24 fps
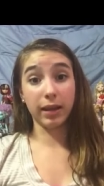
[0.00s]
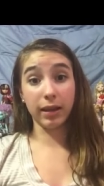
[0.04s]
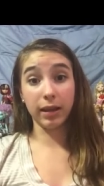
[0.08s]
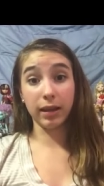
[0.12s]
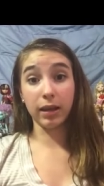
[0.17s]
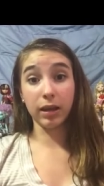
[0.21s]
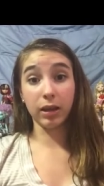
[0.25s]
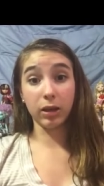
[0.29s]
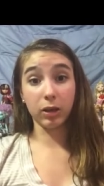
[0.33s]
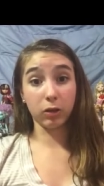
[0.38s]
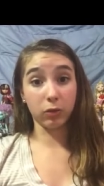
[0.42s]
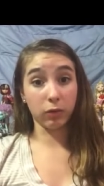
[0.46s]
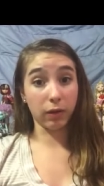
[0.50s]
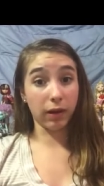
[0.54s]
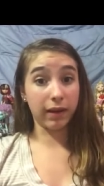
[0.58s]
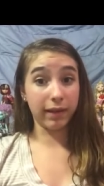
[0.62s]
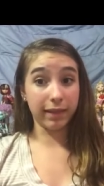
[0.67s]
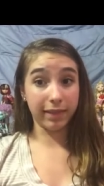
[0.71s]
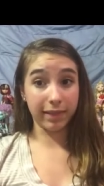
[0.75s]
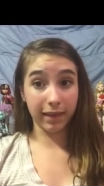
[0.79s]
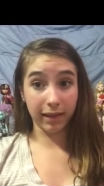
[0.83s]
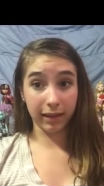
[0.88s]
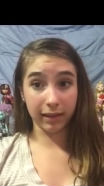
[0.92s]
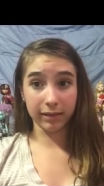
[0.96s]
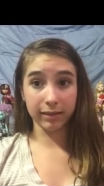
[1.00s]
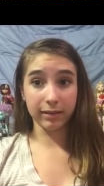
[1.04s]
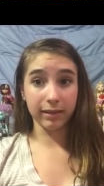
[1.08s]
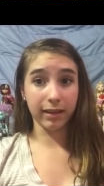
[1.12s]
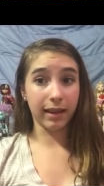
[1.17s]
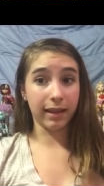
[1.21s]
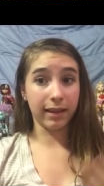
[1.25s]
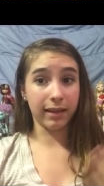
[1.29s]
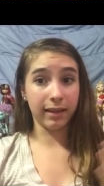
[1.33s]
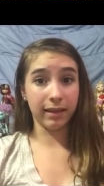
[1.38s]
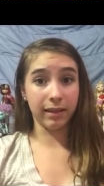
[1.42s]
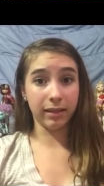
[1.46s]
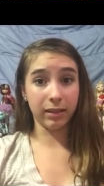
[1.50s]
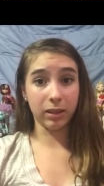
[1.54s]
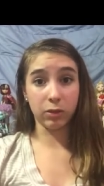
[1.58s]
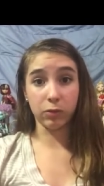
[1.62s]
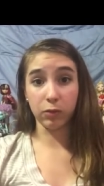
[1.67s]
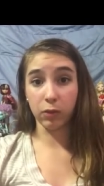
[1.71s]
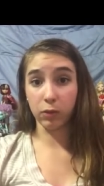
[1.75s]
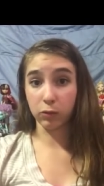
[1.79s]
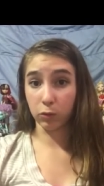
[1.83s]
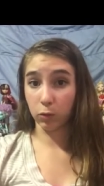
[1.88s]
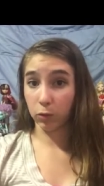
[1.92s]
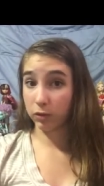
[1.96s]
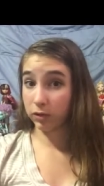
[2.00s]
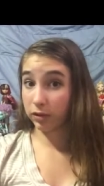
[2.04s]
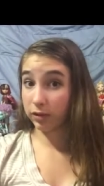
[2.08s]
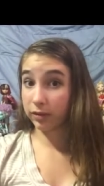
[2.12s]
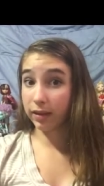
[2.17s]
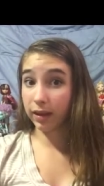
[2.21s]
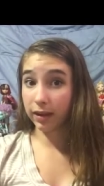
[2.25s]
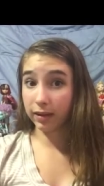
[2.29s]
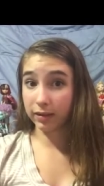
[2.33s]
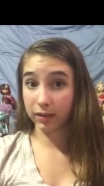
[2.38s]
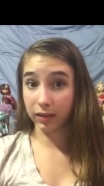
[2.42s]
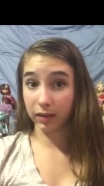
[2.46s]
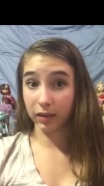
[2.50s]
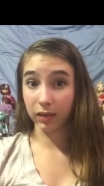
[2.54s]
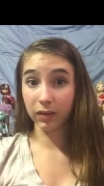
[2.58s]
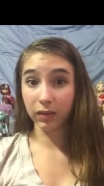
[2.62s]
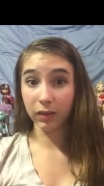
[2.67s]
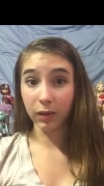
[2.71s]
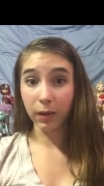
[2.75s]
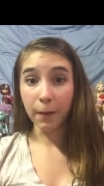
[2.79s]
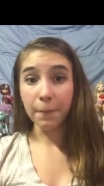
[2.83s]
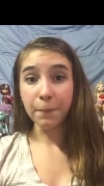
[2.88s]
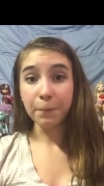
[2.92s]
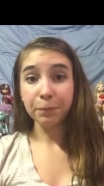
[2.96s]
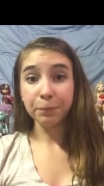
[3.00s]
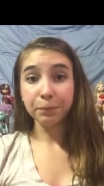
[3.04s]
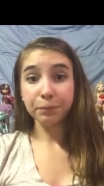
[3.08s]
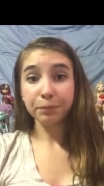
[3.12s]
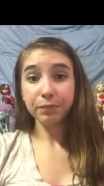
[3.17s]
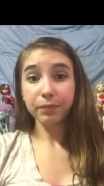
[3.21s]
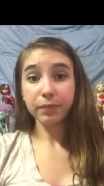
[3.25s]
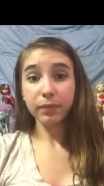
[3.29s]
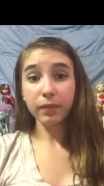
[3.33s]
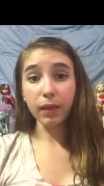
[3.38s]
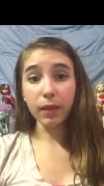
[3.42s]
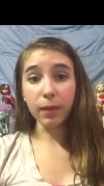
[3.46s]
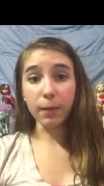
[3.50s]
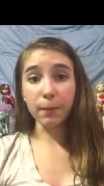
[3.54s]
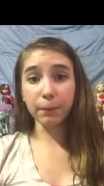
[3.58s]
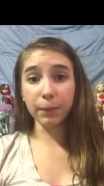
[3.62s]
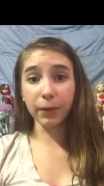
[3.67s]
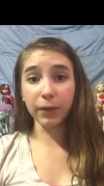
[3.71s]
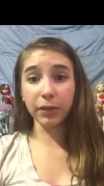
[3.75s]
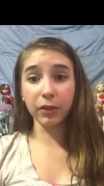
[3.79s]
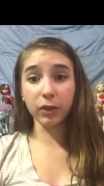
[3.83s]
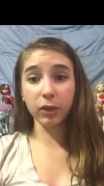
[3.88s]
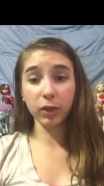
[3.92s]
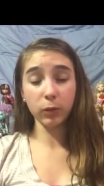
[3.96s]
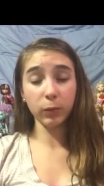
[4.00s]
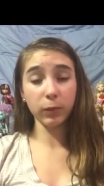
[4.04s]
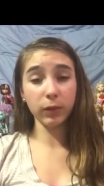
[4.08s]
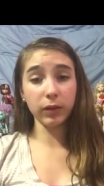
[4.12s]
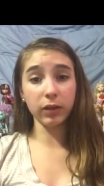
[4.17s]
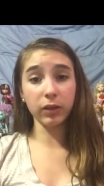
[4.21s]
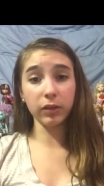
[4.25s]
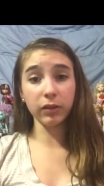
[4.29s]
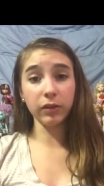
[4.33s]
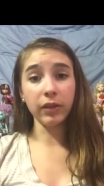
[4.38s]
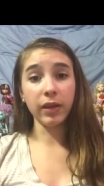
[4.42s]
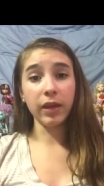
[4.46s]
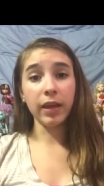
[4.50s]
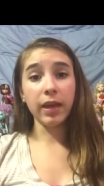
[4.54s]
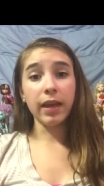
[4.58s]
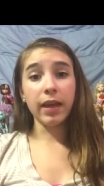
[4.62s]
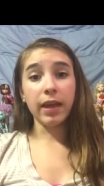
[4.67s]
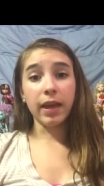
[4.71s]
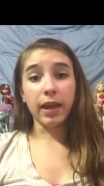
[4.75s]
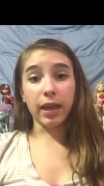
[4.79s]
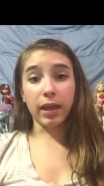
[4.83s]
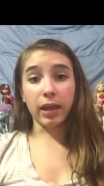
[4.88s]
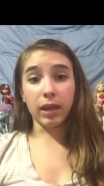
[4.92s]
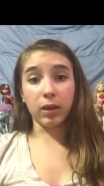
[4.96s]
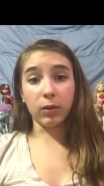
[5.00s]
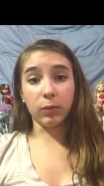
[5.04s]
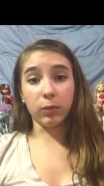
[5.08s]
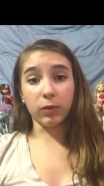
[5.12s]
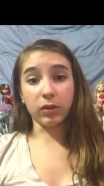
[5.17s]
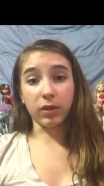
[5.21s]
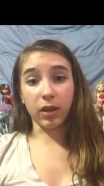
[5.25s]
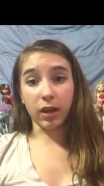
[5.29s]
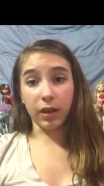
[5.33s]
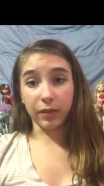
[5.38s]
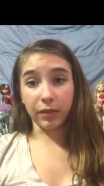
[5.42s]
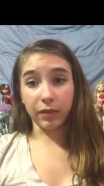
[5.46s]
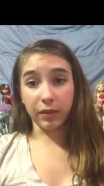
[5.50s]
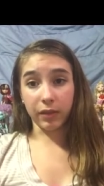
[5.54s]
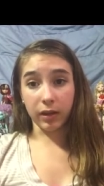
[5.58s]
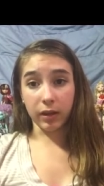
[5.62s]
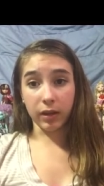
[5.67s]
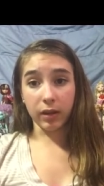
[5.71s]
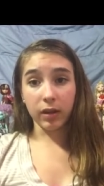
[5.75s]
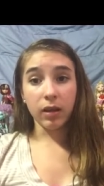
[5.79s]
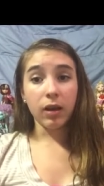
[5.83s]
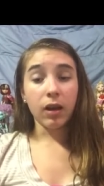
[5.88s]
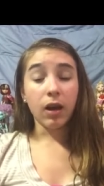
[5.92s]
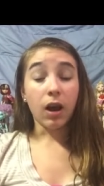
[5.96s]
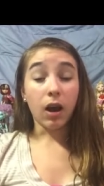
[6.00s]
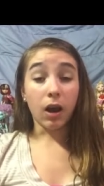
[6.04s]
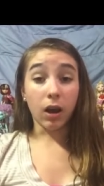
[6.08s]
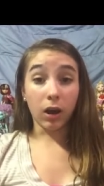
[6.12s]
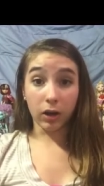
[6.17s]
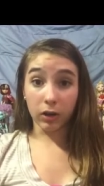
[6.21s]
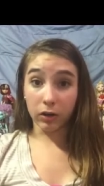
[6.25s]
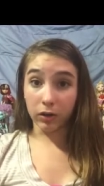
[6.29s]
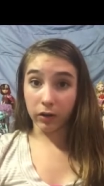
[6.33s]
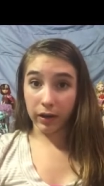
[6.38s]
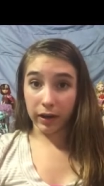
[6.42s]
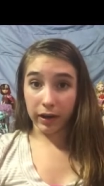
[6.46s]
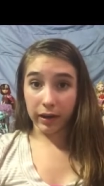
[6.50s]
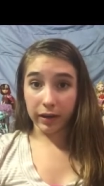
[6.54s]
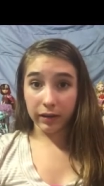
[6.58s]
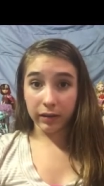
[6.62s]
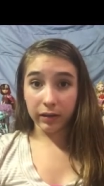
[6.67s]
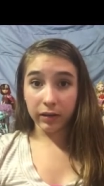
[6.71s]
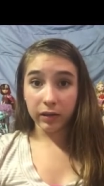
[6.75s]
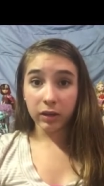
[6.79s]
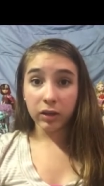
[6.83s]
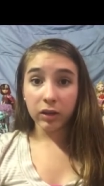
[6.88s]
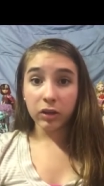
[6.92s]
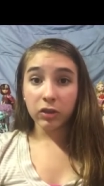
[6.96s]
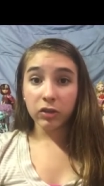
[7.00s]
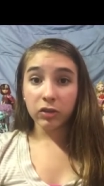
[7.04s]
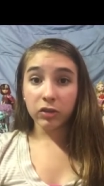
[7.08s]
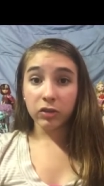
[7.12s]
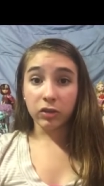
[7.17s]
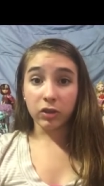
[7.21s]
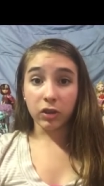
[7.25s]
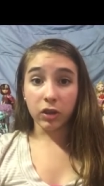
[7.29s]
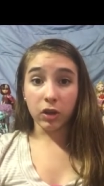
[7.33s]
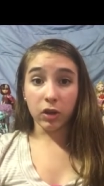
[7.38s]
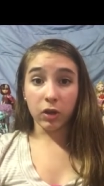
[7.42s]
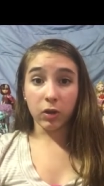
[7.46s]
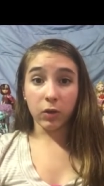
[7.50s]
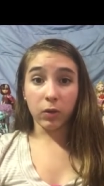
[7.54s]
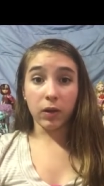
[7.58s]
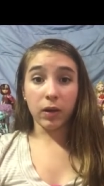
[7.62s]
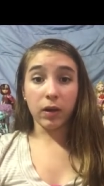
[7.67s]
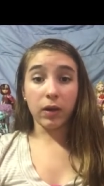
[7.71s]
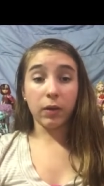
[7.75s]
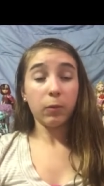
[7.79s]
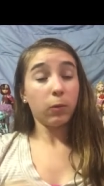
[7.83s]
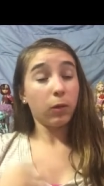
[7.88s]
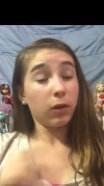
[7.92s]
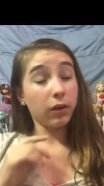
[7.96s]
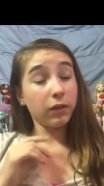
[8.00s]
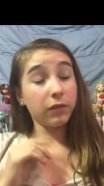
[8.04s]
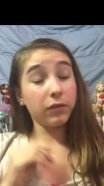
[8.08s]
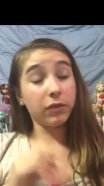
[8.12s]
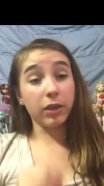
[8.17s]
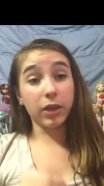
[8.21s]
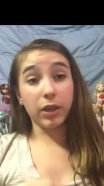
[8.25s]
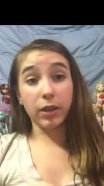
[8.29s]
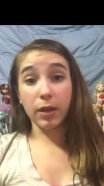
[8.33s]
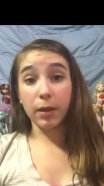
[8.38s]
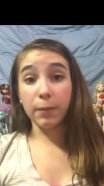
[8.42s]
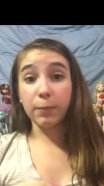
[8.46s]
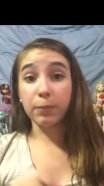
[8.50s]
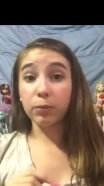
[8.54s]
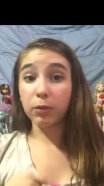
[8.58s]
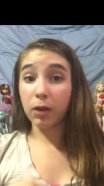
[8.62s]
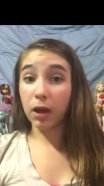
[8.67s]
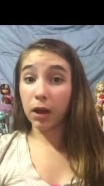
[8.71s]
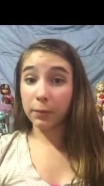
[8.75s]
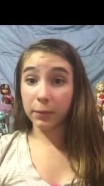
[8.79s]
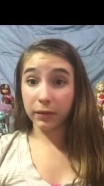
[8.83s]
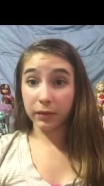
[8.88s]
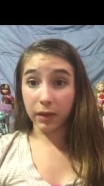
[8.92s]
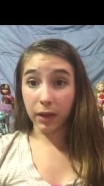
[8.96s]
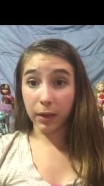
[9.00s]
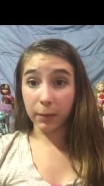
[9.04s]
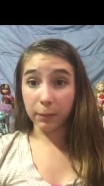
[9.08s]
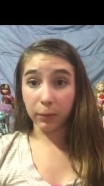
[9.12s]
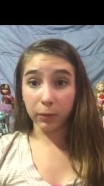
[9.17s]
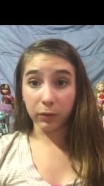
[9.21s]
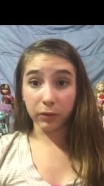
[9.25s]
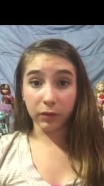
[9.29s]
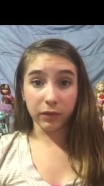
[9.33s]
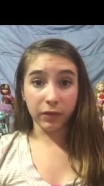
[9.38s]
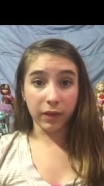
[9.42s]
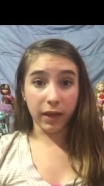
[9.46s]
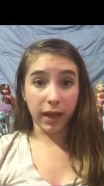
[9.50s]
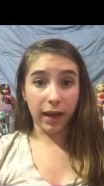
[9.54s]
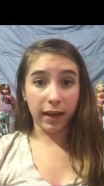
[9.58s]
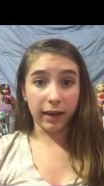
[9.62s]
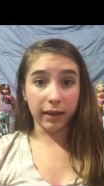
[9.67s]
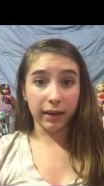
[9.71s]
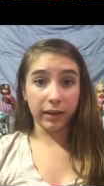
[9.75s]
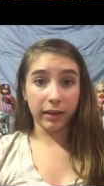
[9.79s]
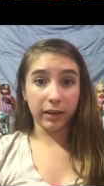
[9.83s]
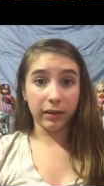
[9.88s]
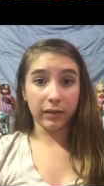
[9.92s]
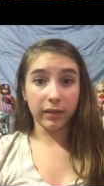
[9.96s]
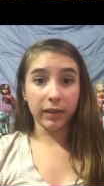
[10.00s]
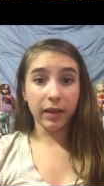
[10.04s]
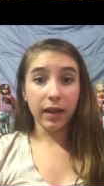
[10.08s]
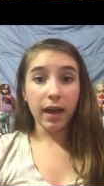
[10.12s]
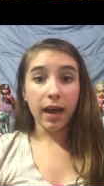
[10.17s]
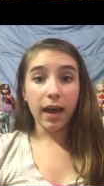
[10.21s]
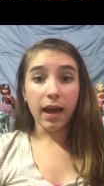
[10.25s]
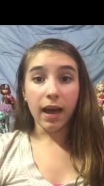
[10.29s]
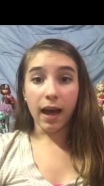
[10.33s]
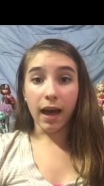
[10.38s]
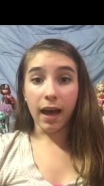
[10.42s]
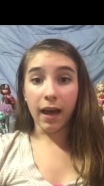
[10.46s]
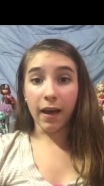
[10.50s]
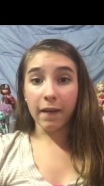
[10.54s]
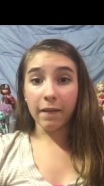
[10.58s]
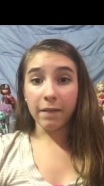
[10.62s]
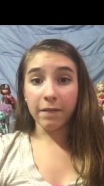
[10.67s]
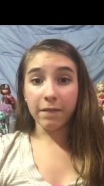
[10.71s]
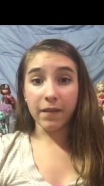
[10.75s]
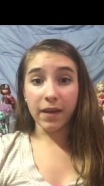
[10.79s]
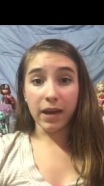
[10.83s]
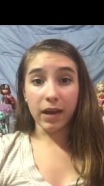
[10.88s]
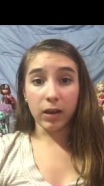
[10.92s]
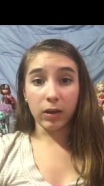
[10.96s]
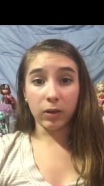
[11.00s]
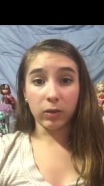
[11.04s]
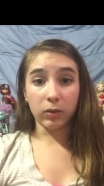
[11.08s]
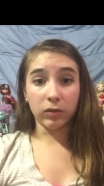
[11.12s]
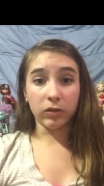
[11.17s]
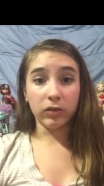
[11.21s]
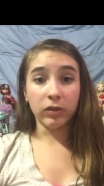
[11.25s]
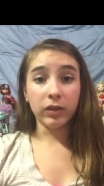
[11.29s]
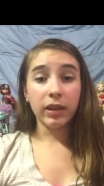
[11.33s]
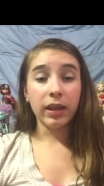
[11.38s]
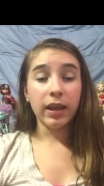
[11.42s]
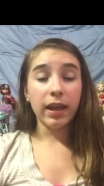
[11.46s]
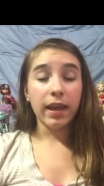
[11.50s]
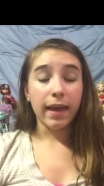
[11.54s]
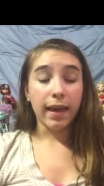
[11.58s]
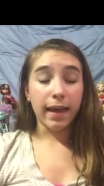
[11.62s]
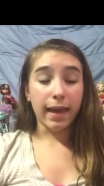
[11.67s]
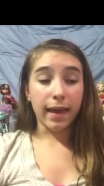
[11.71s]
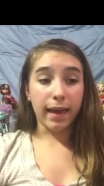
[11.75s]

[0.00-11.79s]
many great things in the thrift stores in Texas. But the Goodwills in Wisconsin are great. So, one of the prime examples of that is I found